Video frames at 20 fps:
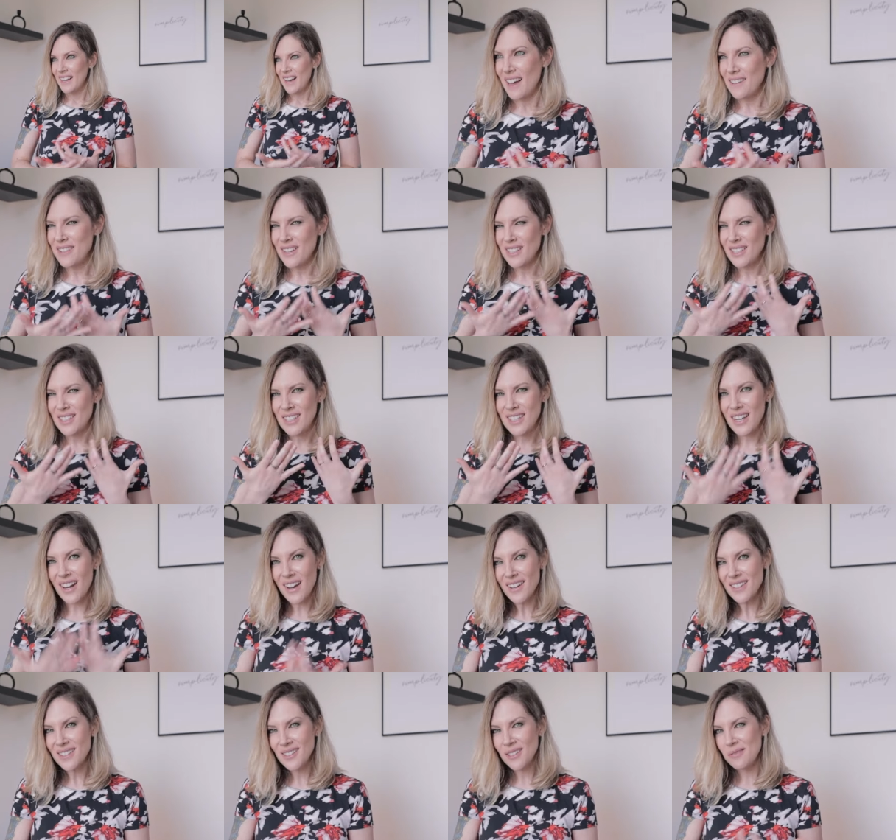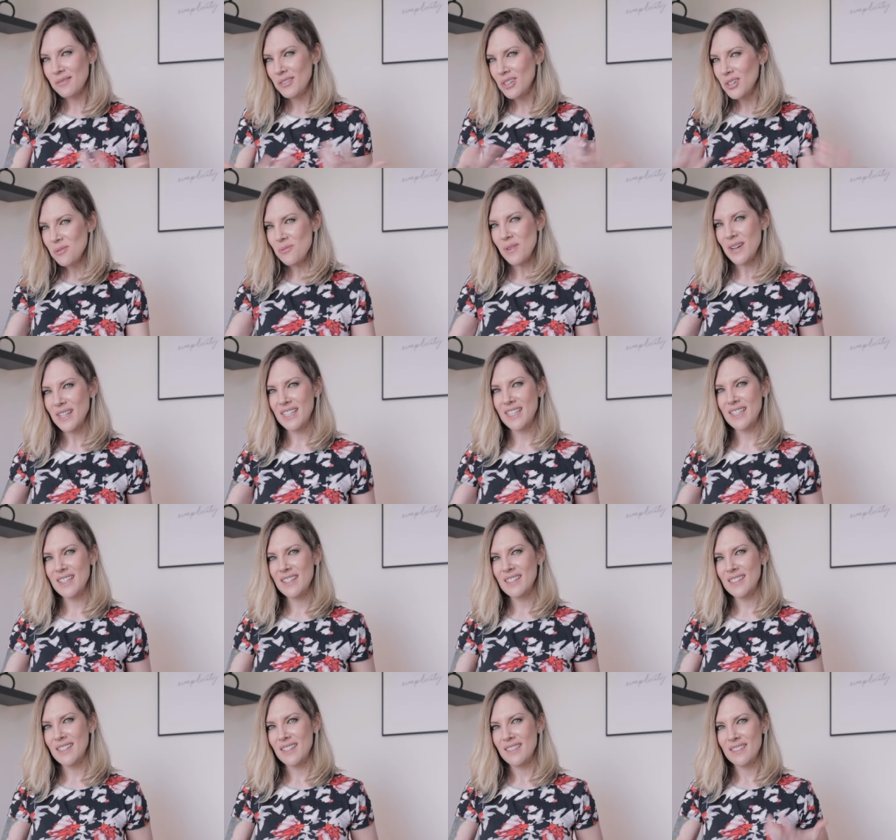I've got tons of new
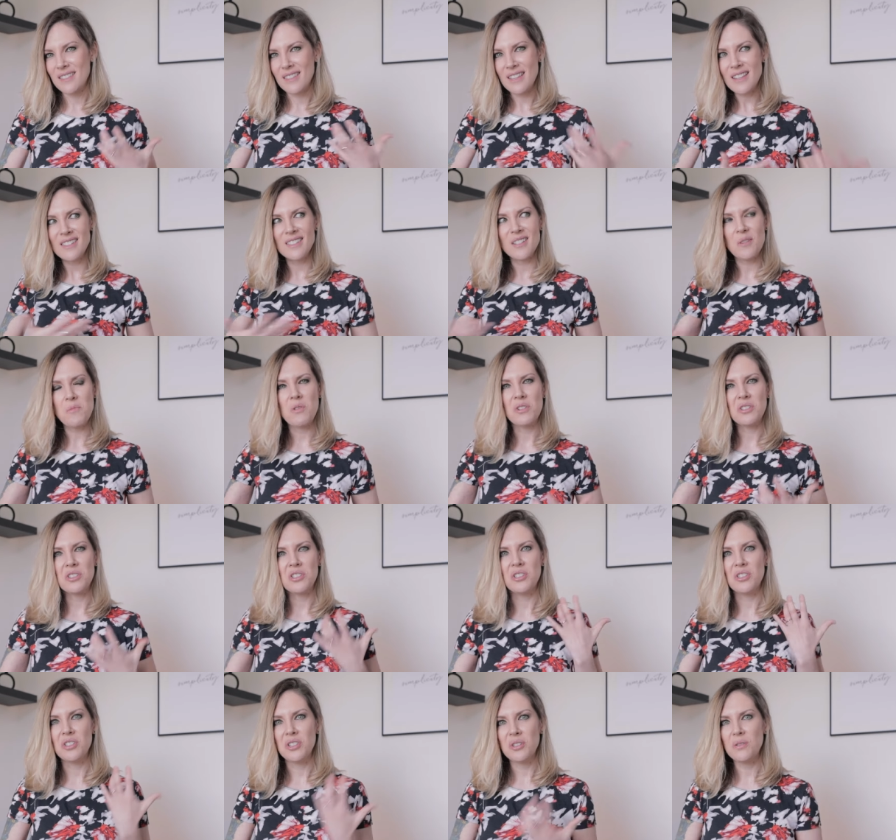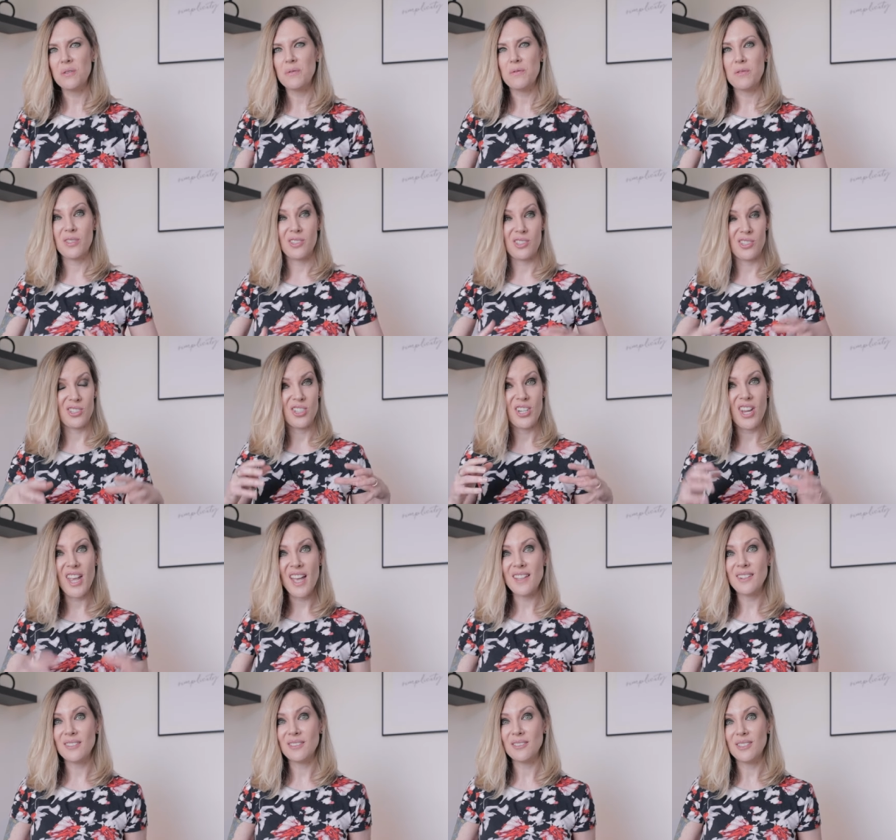ideas and things I want to do for this
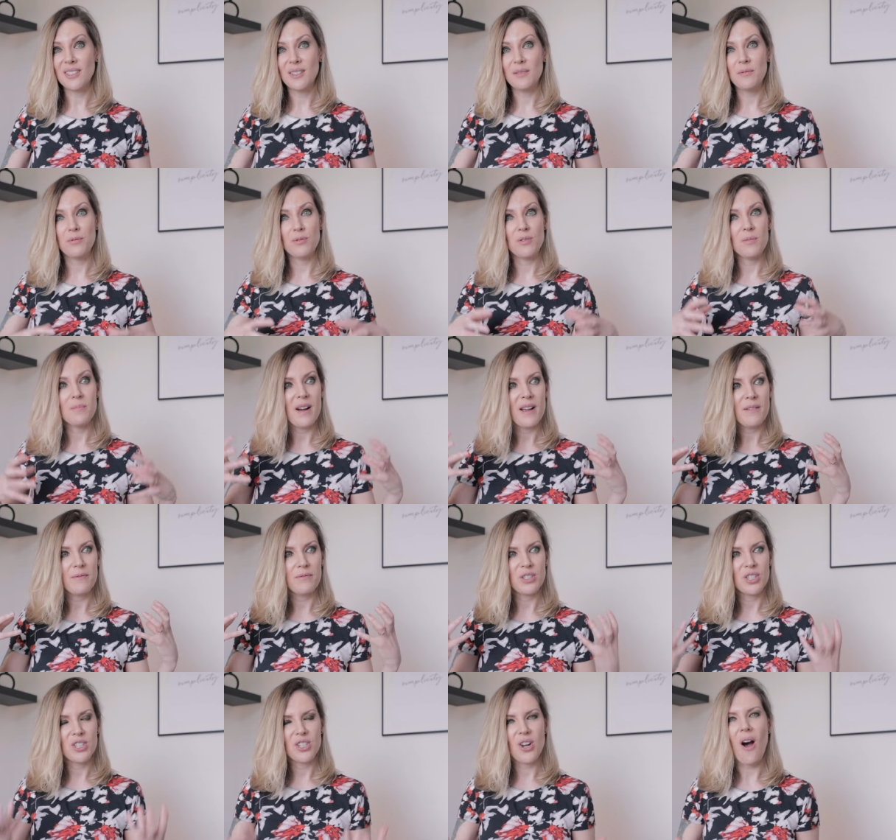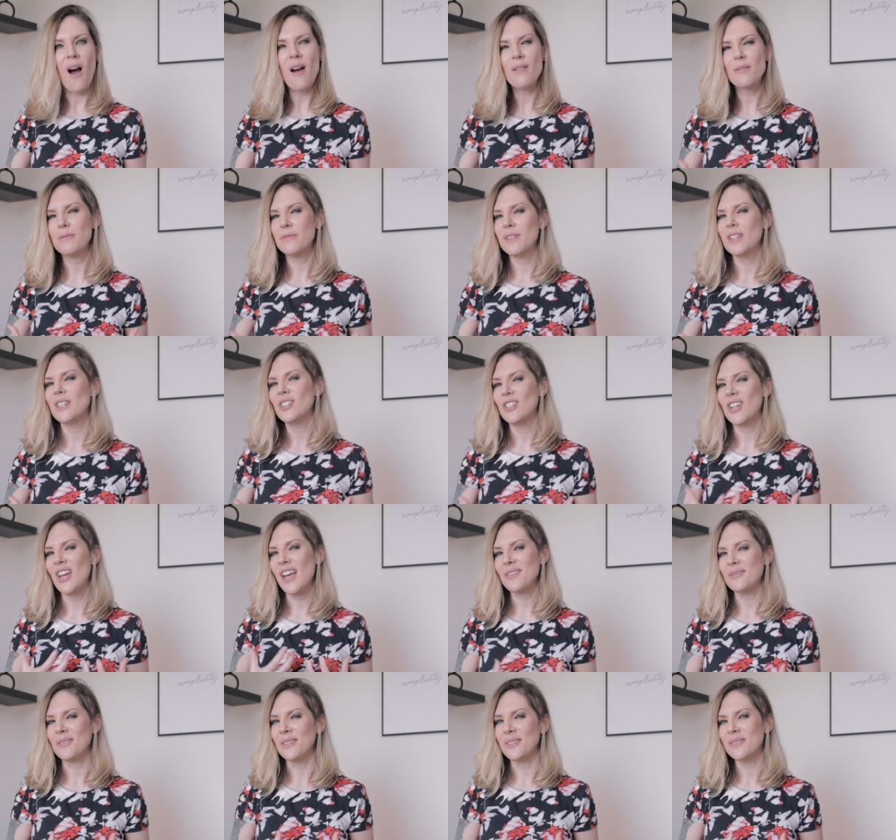channel and for my photography in
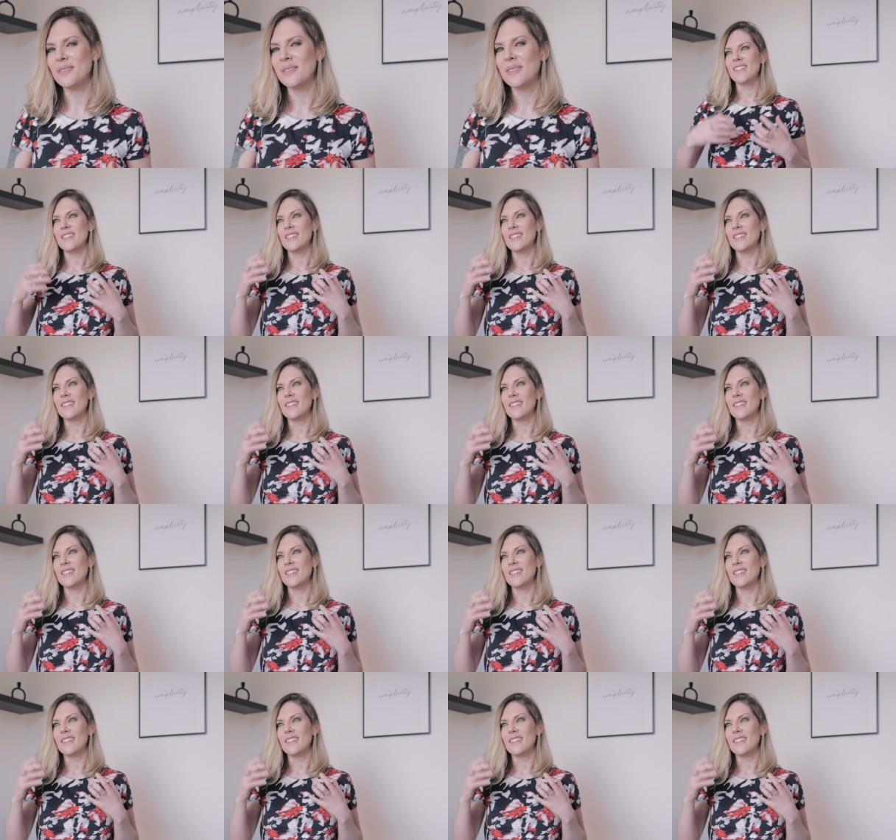general.